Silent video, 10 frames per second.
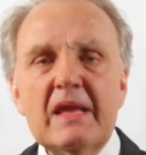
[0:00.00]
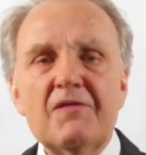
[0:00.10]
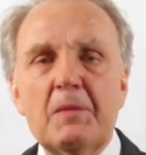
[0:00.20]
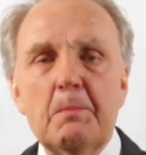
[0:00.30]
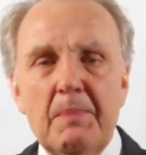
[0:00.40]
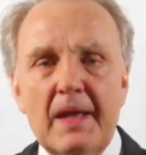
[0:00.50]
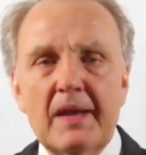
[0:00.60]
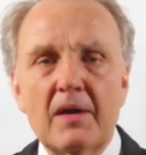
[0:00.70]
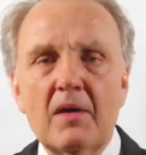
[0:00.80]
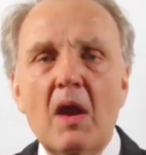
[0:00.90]
Even
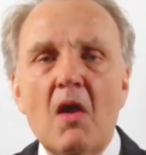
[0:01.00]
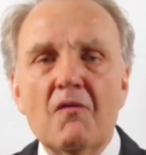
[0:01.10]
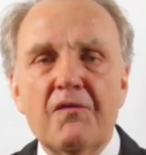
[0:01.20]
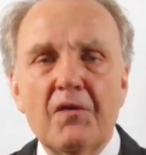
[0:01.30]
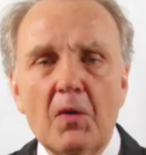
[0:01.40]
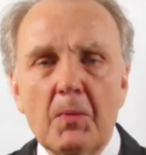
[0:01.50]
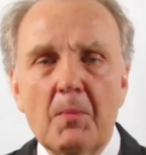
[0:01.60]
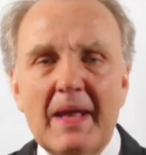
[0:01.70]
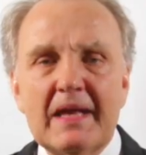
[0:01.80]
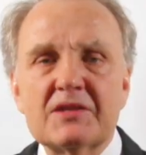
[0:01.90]
better,
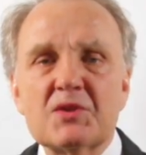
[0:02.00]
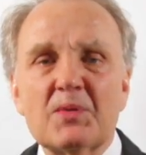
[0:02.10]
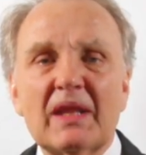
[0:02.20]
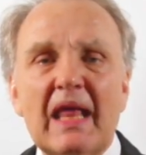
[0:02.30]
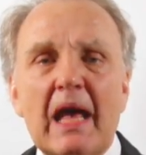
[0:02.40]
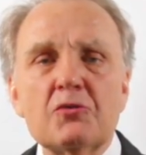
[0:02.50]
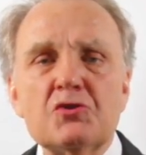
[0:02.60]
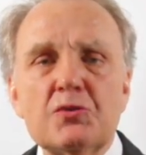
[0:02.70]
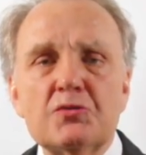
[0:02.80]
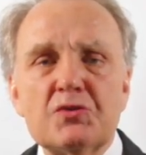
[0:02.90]
Verbal Master
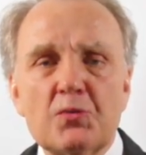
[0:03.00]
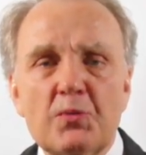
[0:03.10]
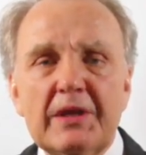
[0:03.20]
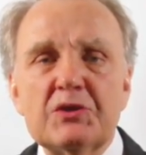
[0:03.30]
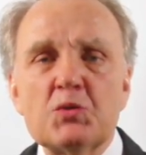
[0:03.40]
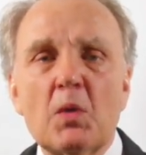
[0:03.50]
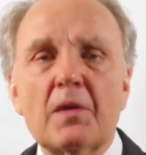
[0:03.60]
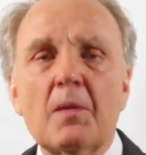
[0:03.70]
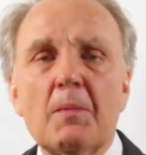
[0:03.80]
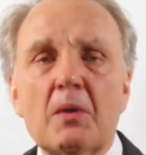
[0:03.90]
allows you to reach
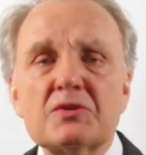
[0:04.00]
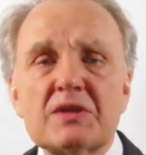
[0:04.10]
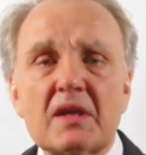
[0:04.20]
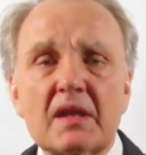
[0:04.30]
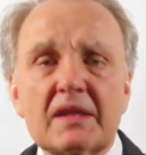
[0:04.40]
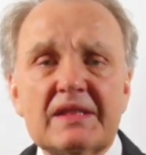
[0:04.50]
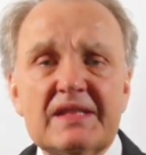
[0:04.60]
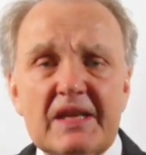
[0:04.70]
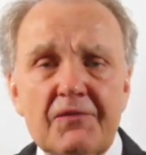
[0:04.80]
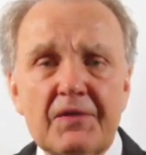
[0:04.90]
one of the most
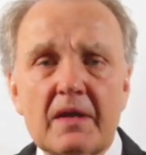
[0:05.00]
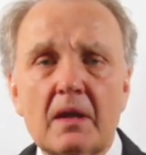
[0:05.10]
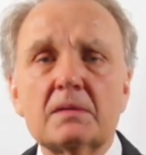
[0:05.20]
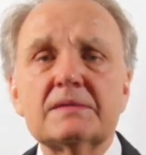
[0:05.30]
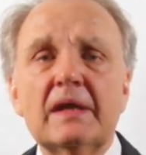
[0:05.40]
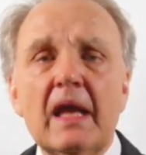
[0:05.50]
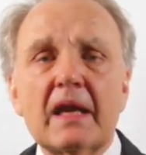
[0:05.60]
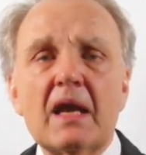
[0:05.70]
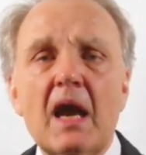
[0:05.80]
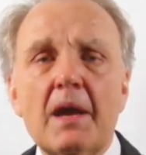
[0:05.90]
difficult
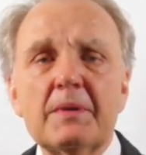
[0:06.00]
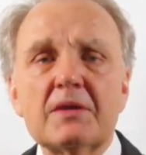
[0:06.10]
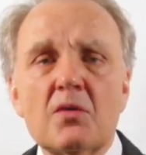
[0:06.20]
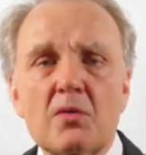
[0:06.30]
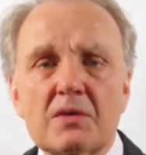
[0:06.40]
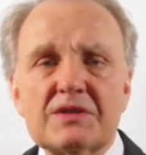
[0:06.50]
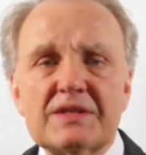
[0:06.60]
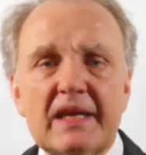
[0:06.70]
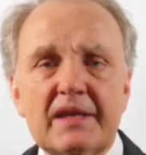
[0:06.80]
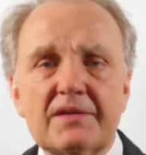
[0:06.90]
Common Core
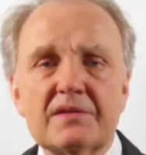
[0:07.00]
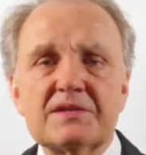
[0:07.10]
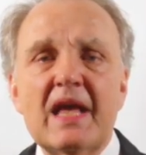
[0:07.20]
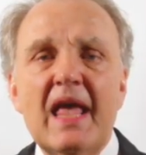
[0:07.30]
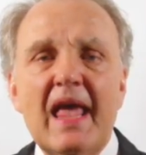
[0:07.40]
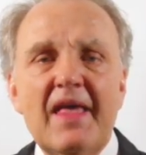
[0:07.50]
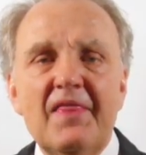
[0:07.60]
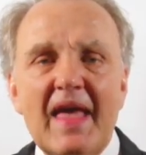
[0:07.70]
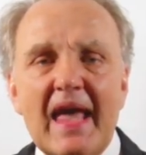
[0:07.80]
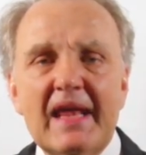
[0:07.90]
standards,
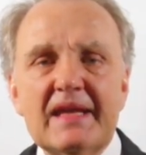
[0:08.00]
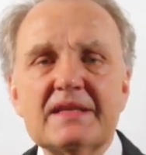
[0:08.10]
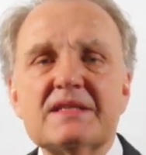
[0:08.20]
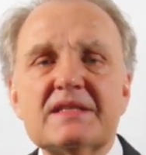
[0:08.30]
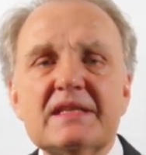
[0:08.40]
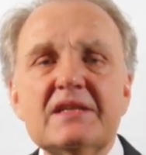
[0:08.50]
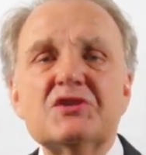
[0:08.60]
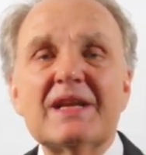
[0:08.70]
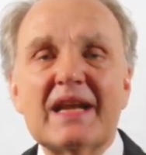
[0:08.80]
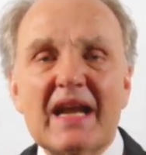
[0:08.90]
and that is
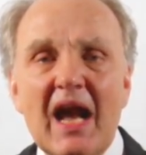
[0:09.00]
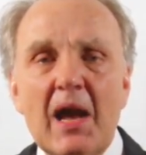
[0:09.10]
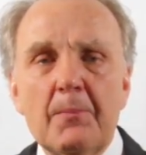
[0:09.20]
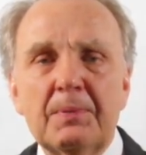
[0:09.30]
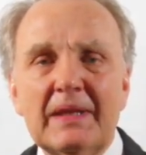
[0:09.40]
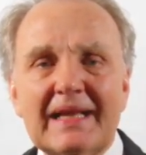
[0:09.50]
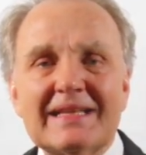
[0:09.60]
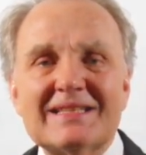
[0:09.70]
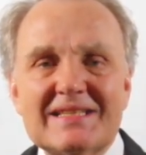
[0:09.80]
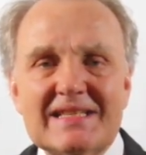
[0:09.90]
teaching
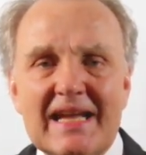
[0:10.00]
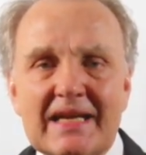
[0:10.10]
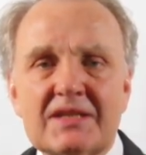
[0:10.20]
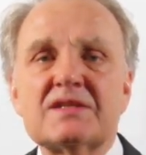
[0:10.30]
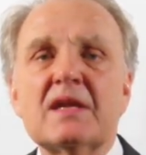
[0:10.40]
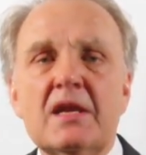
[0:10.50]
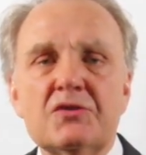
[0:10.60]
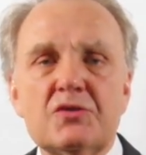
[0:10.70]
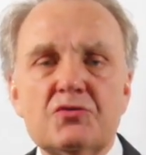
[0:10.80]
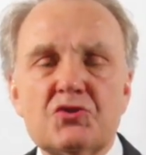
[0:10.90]
complex text
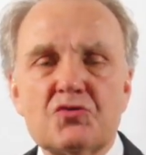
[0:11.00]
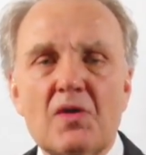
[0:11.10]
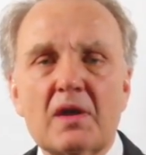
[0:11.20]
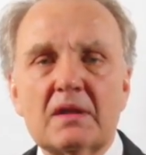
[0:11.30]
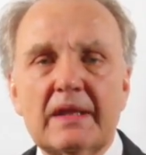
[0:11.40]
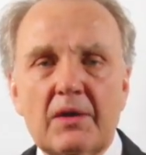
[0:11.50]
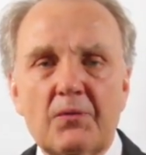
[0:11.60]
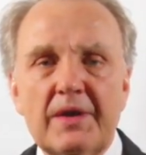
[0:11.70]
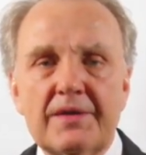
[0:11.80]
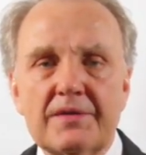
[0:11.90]
to
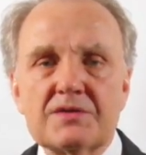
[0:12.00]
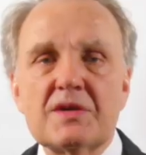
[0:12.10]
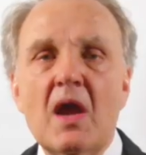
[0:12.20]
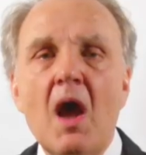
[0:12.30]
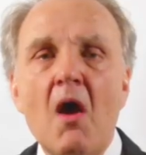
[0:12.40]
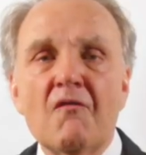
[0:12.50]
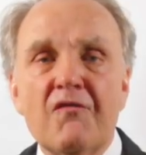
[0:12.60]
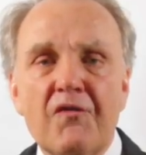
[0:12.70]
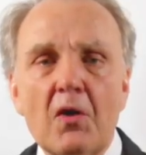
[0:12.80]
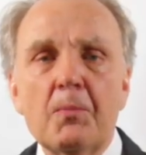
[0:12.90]
struggling readers.
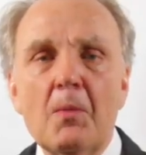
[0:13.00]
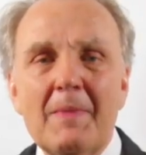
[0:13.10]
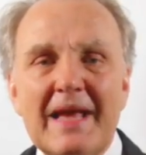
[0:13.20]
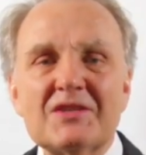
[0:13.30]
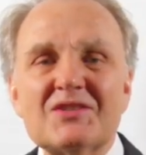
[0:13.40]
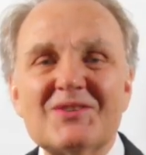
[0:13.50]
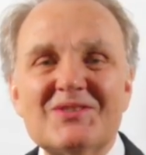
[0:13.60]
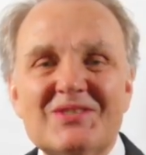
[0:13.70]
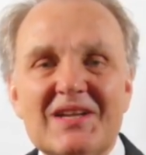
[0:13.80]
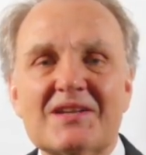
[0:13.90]
Verbal
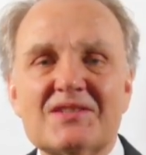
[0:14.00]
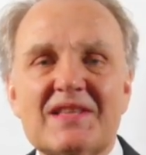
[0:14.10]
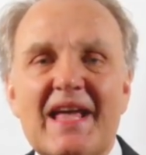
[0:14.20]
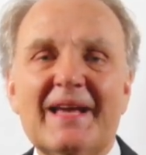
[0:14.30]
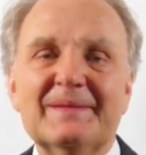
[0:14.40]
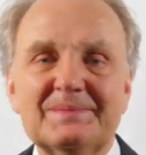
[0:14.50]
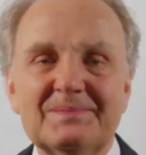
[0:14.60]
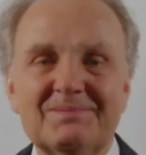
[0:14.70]
Master does that.